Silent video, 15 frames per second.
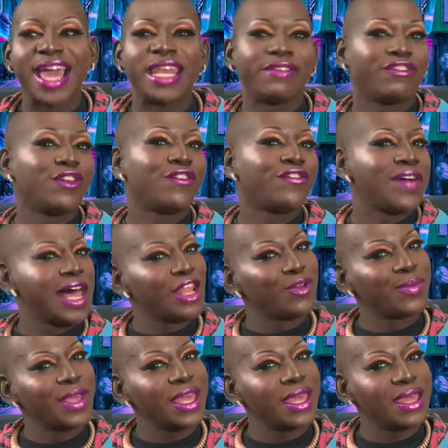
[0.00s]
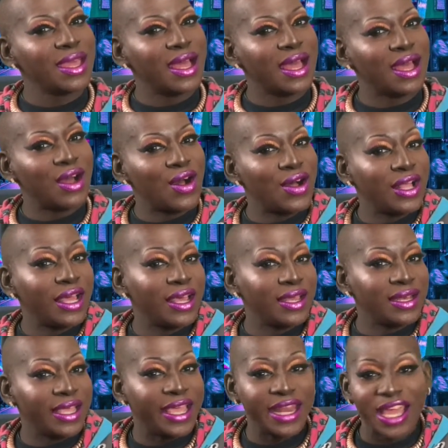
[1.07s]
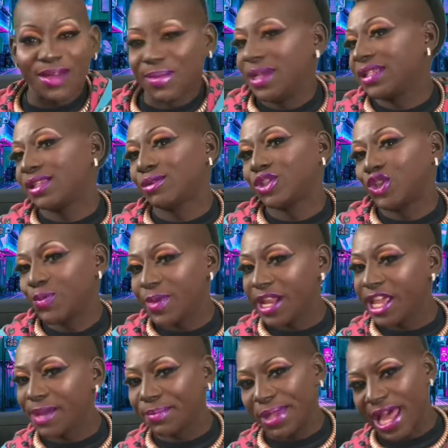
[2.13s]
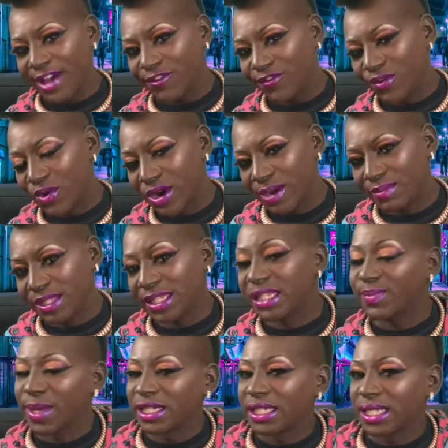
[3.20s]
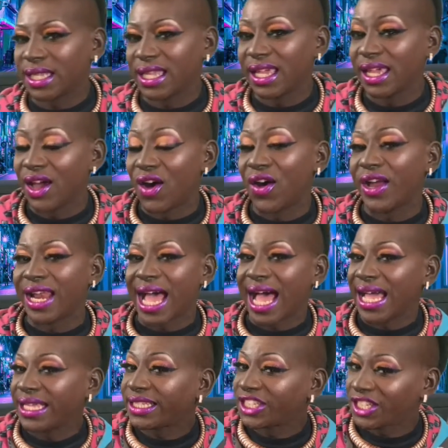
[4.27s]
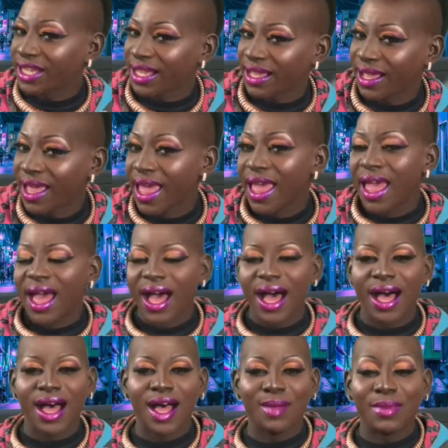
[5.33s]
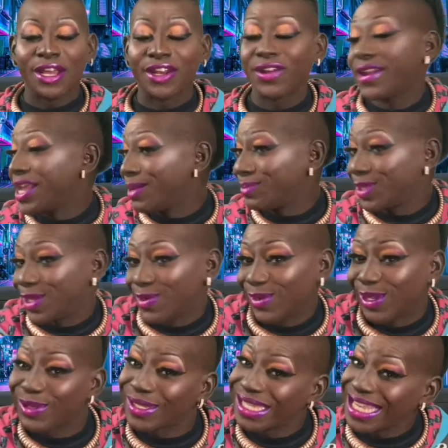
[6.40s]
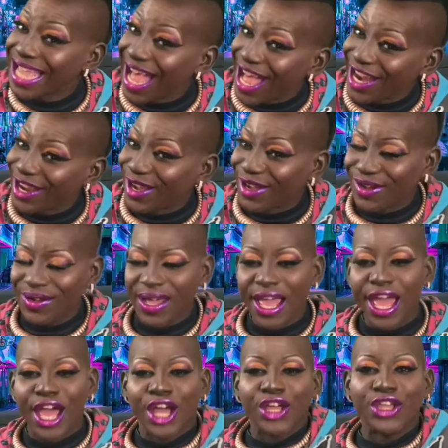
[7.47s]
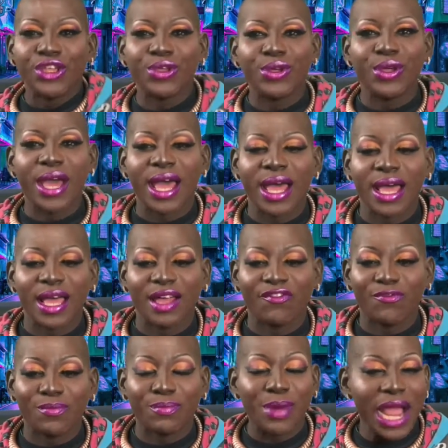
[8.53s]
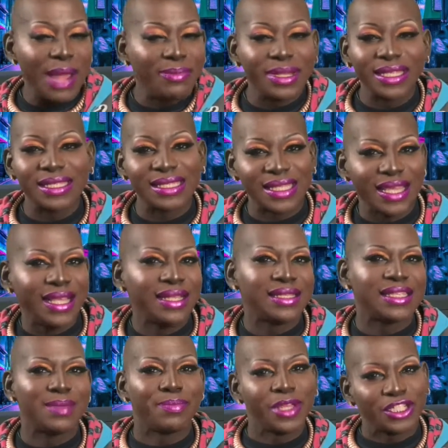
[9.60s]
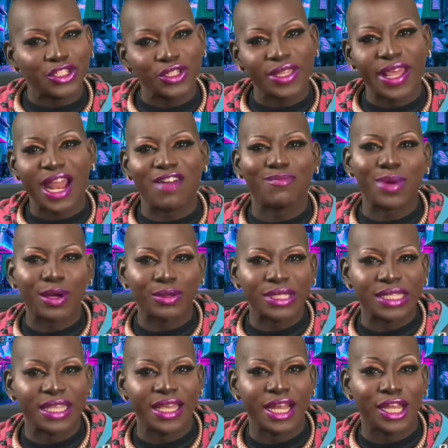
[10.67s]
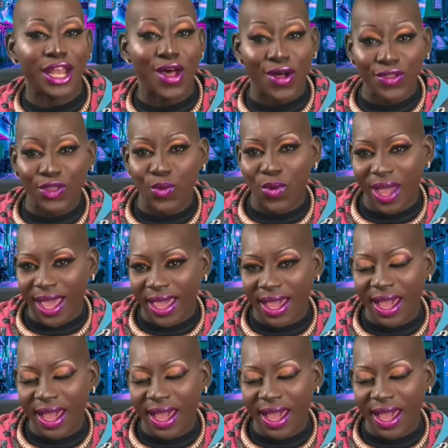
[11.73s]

if you follow me on any of my social media platforms, especially on IG, under Neptune Luciano, you have probably seen some pictures that I posted along the way